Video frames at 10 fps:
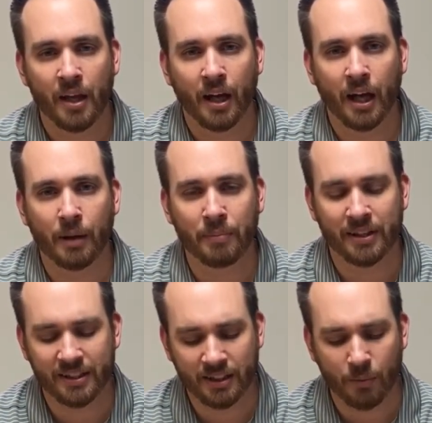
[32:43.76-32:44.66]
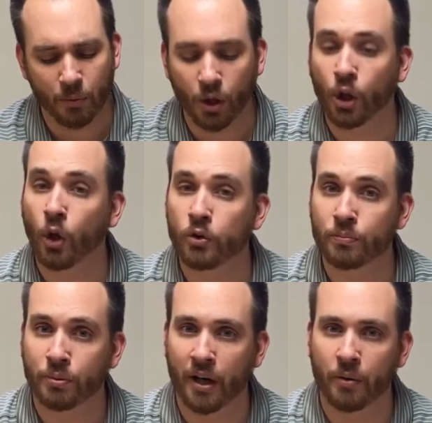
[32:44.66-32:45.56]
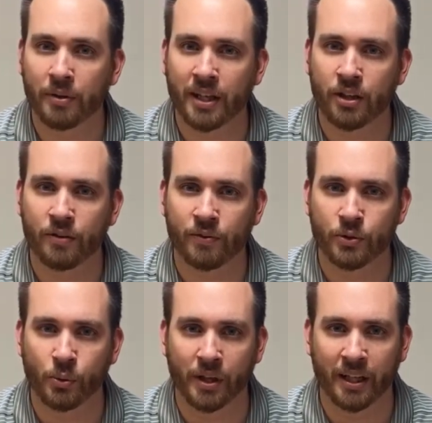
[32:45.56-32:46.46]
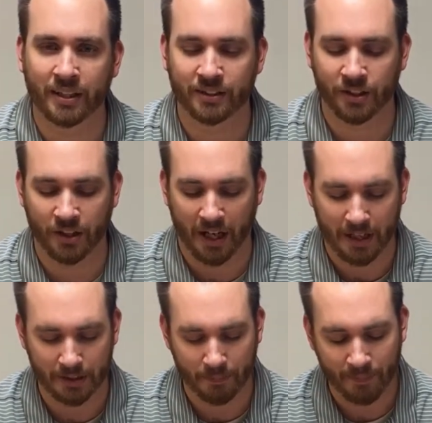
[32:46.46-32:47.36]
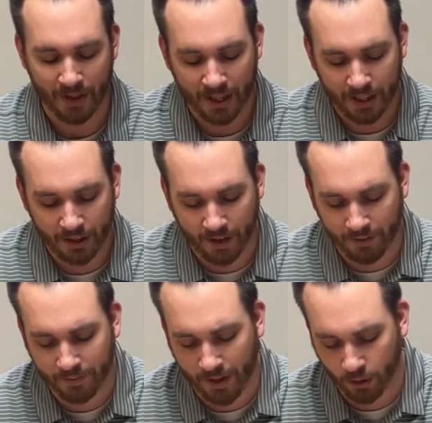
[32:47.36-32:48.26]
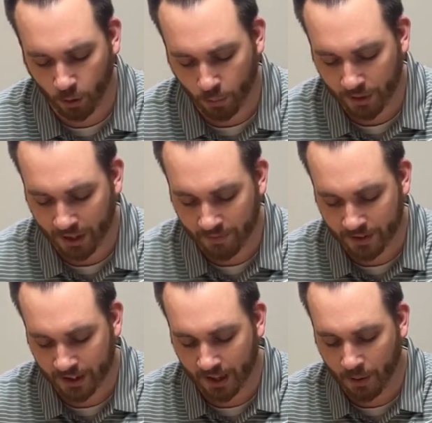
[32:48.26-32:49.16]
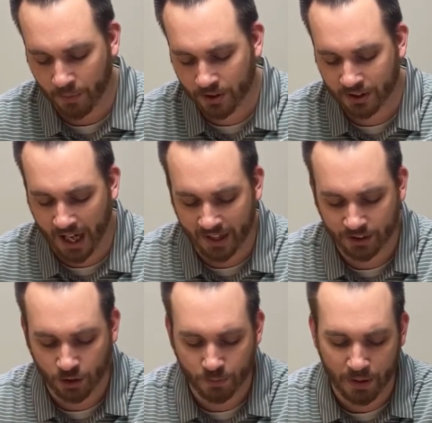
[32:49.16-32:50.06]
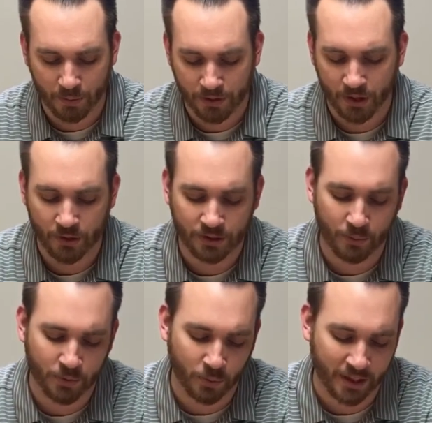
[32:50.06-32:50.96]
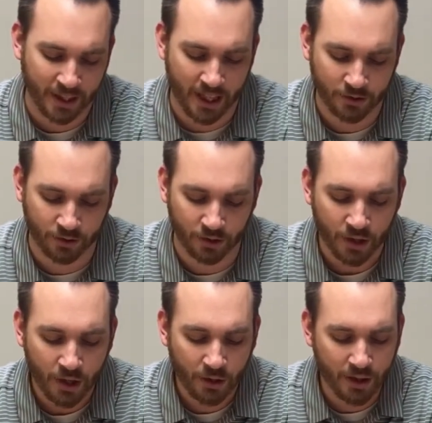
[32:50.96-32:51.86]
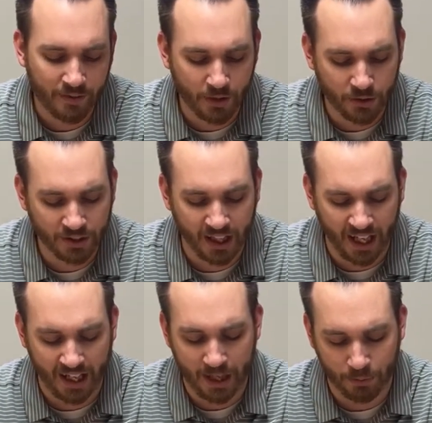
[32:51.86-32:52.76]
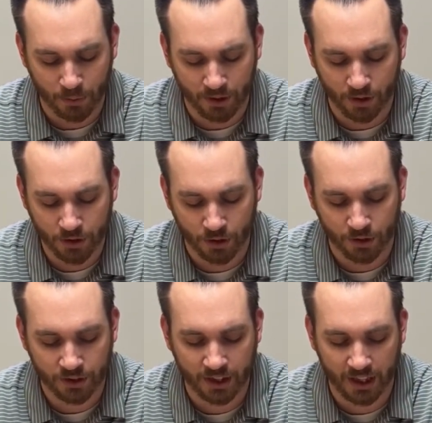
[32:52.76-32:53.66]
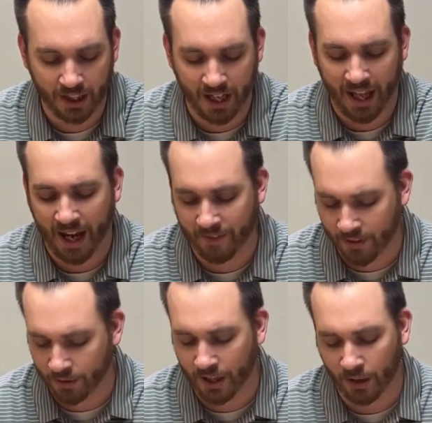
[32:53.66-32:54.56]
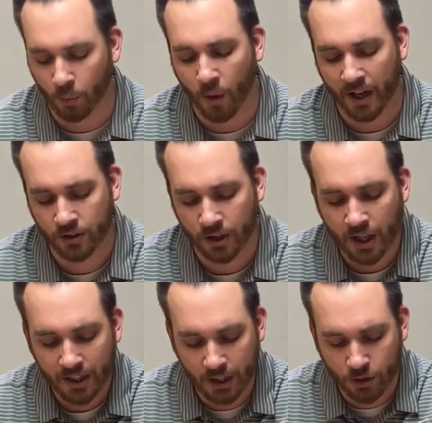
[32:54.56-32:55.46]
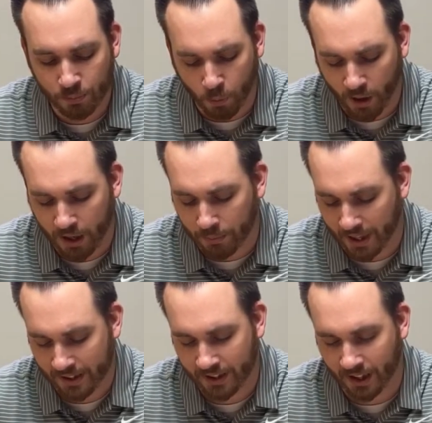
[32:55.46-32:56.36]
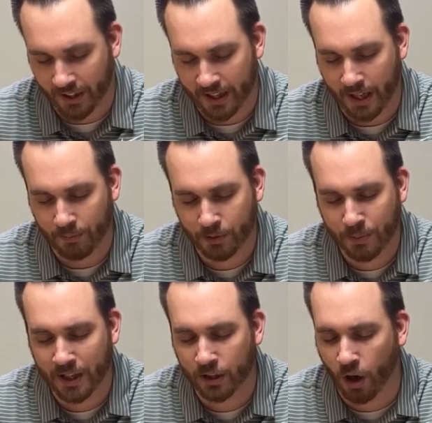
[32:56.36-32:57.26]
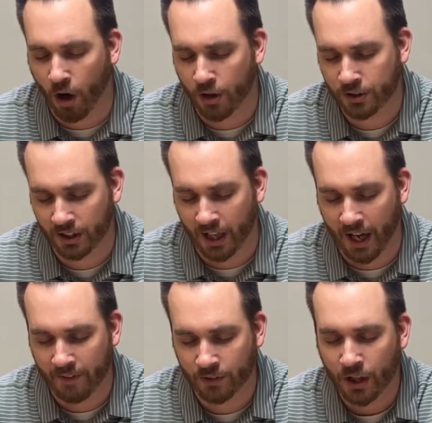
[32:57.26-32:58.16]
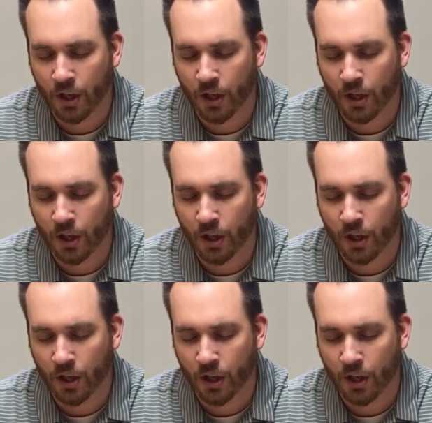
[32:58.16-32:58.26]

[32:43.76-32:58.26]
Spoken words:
But at this time, we're going to close in prayer. We thank you for joining us tonight. Dear Heavenly Father, Lord, we love you tonight. We just ask that you be with those that was with us or even those that are not able in our church that not have internet or watch, that you pour out a blessing on them. Speak into hearts and lives.